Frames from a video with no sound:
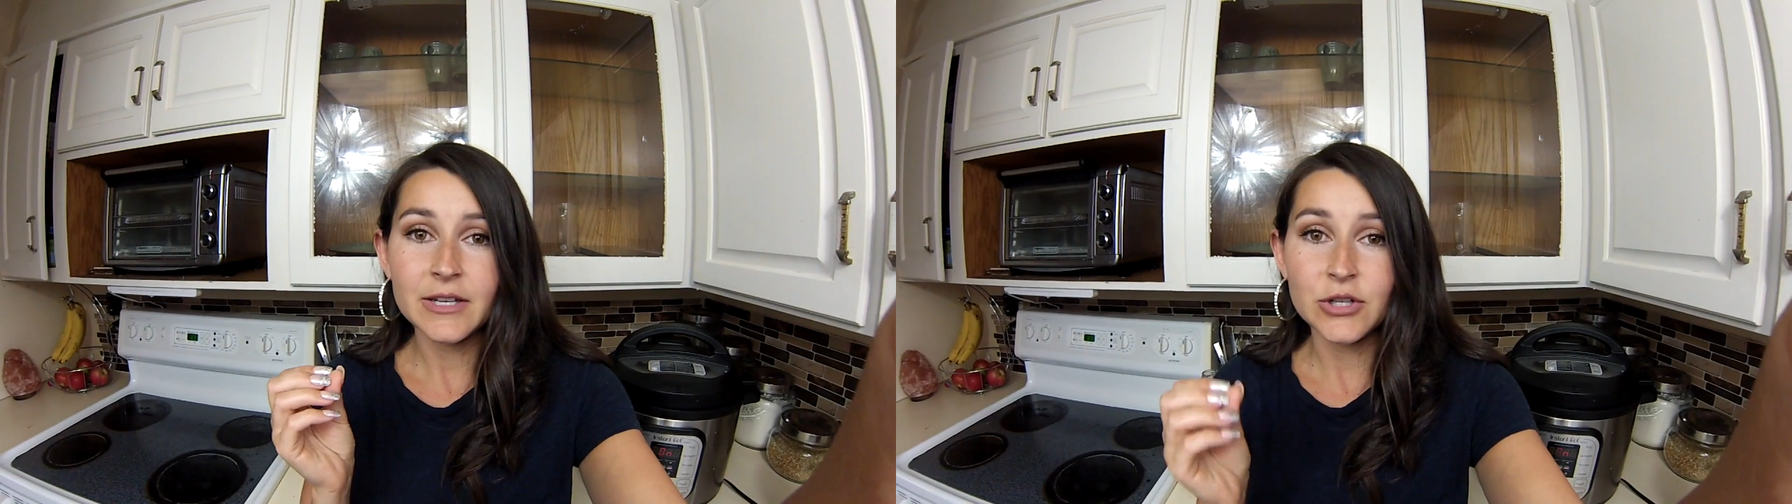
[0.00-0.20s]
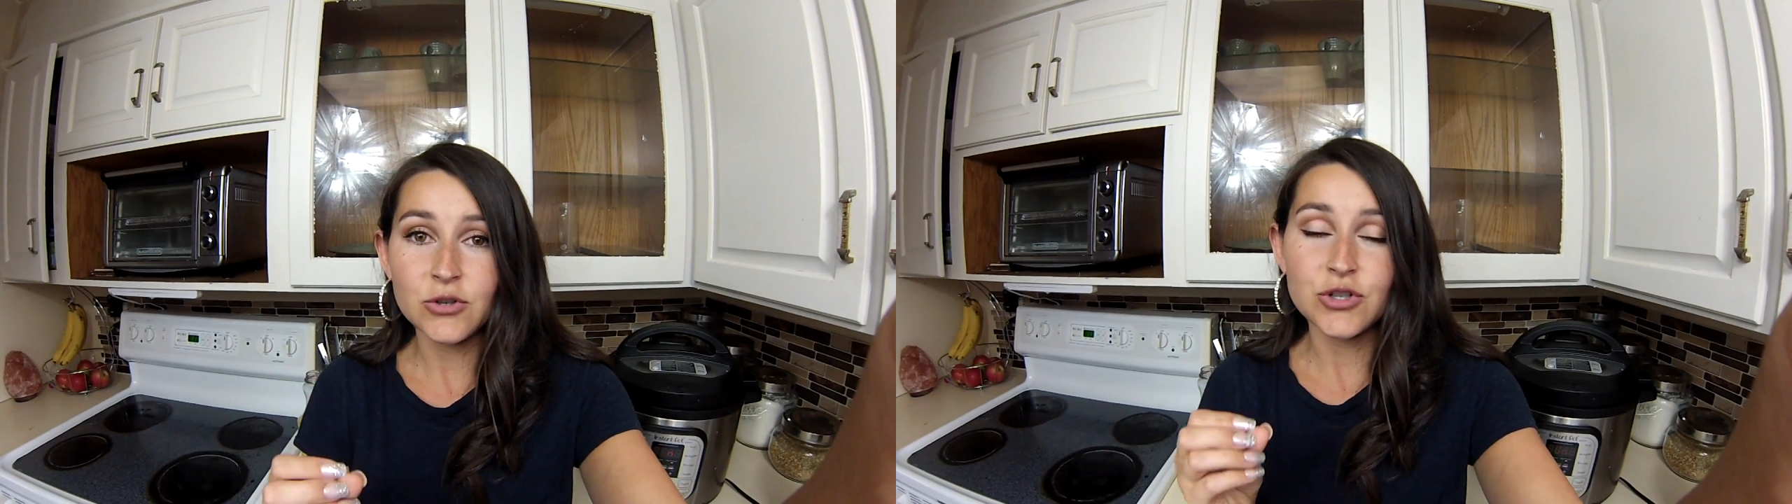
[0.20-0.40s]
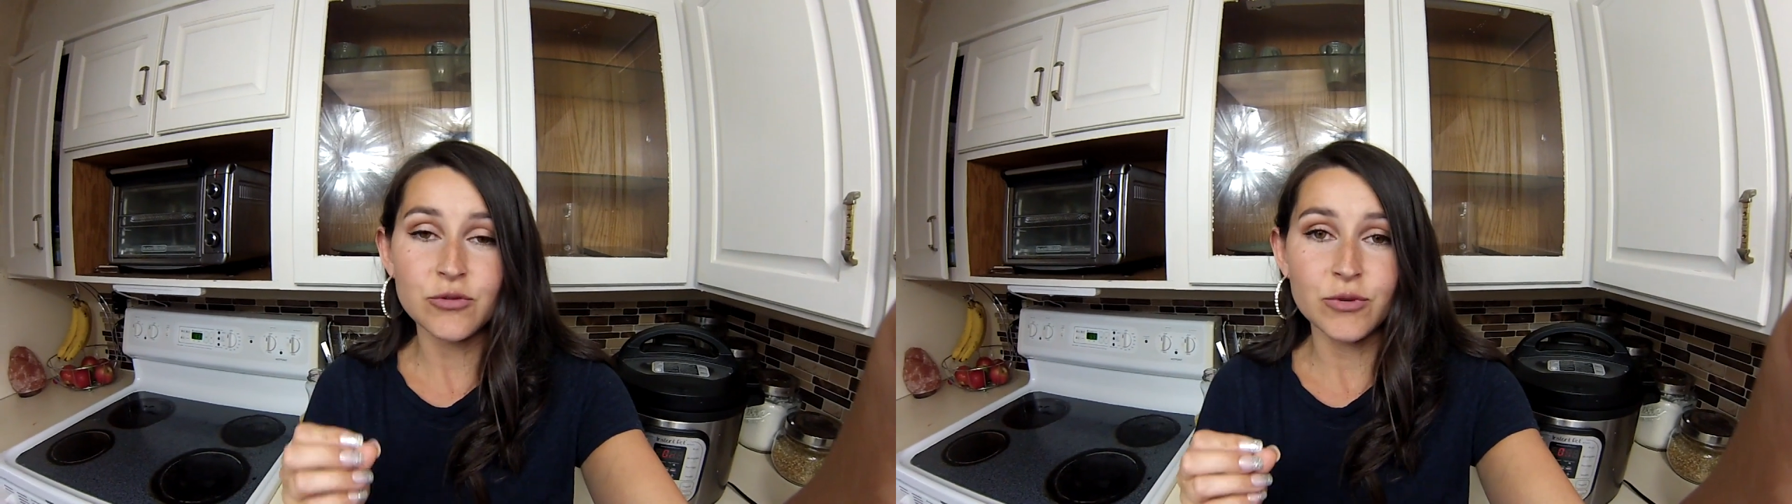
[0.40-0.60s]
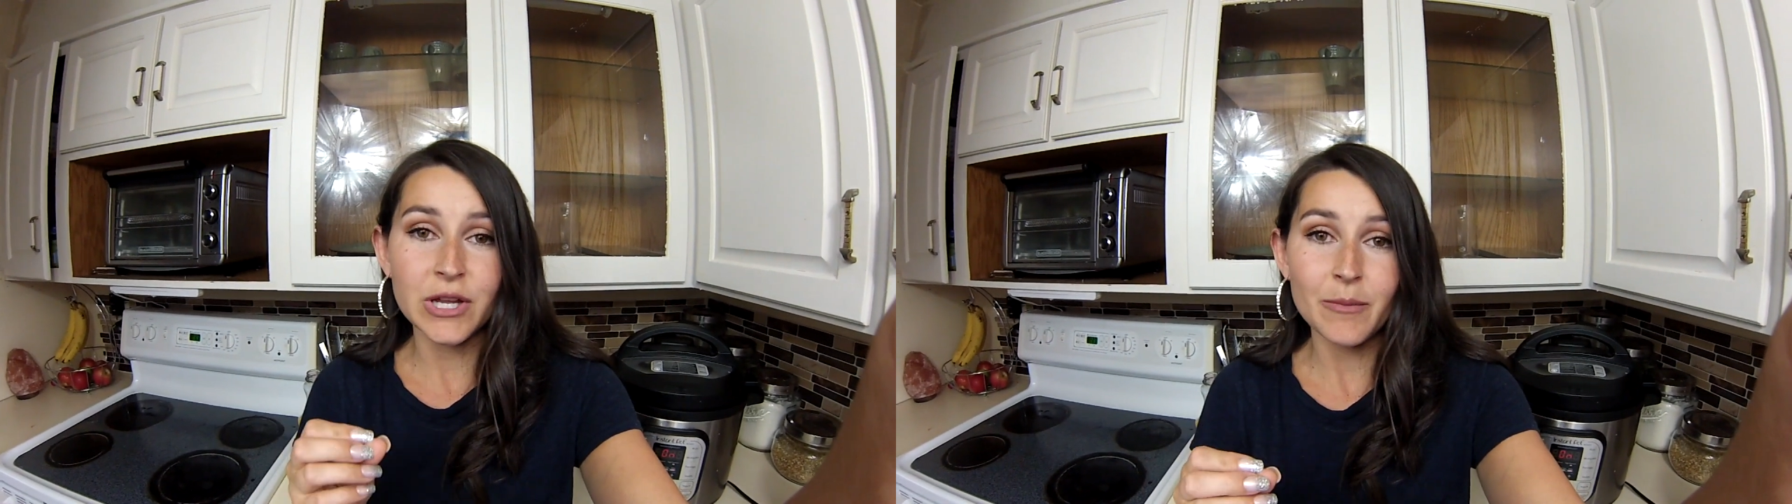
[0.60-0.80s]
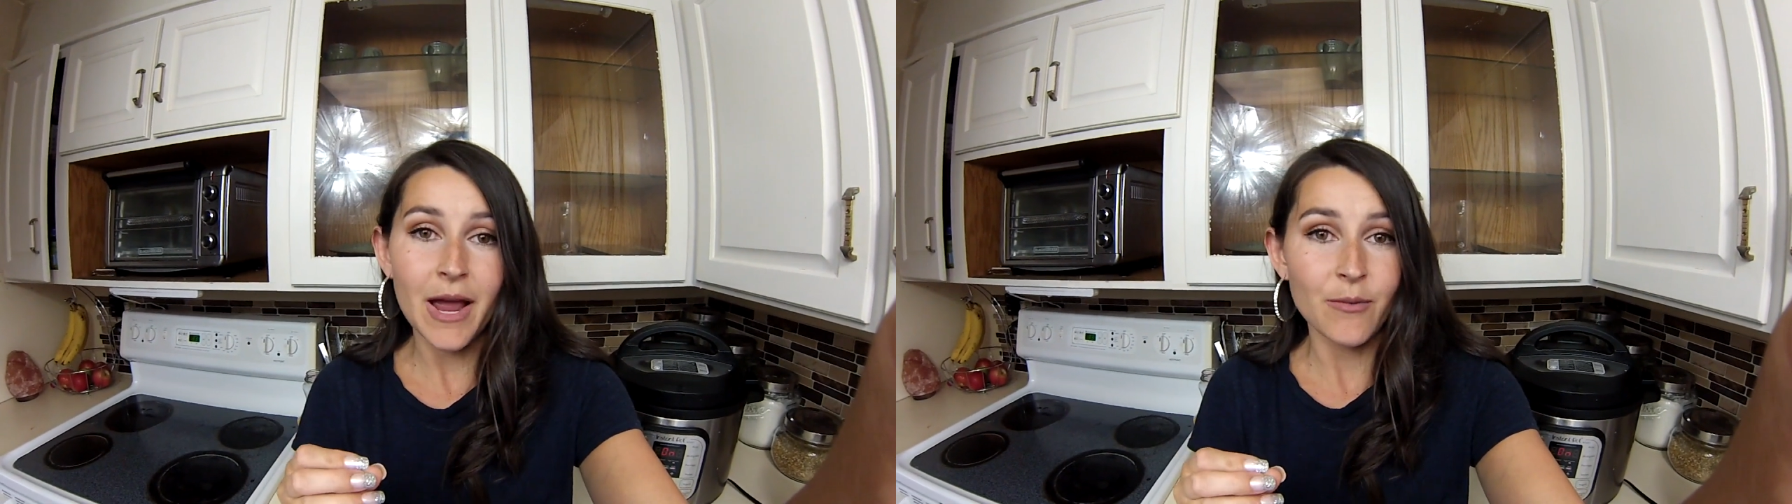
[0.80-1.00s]
you should
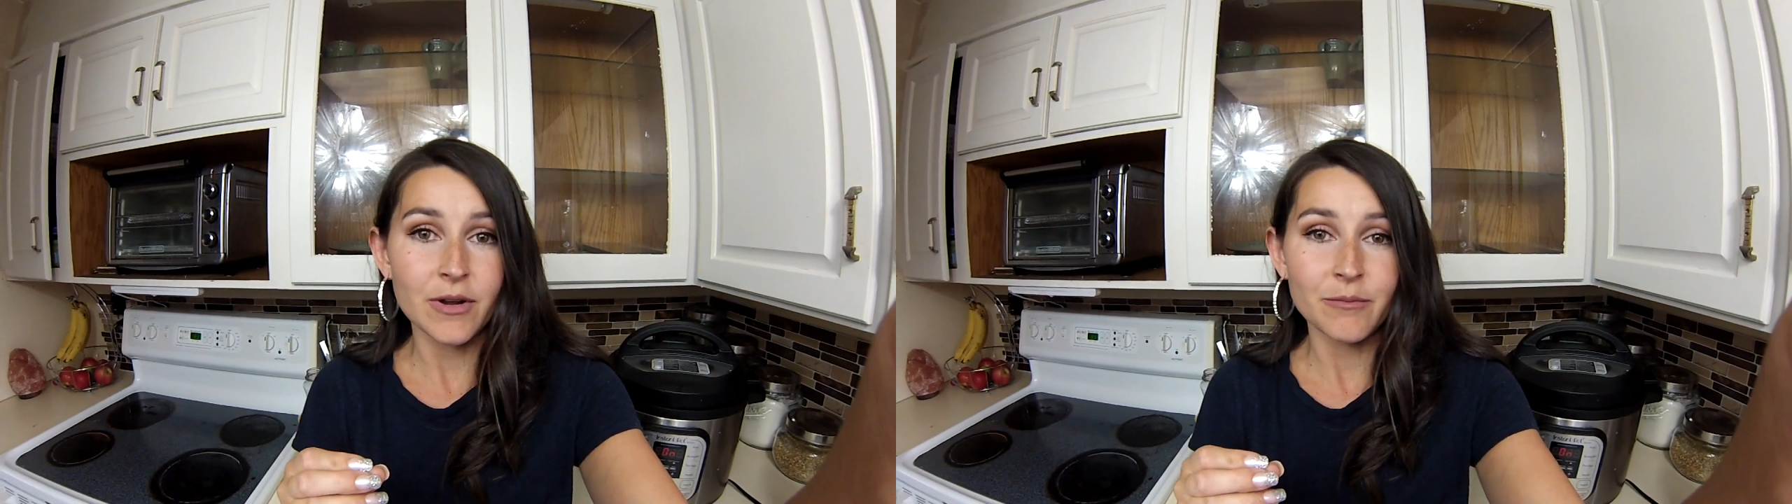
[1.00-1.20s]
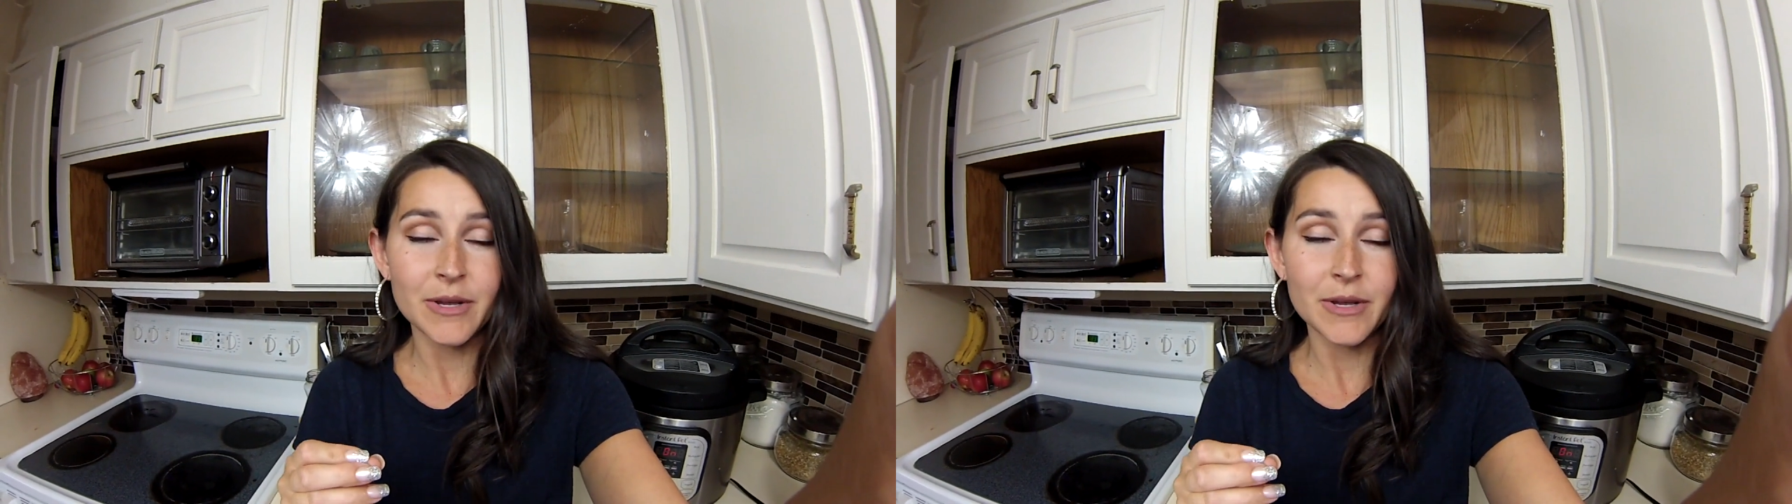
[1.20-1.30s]
really buy one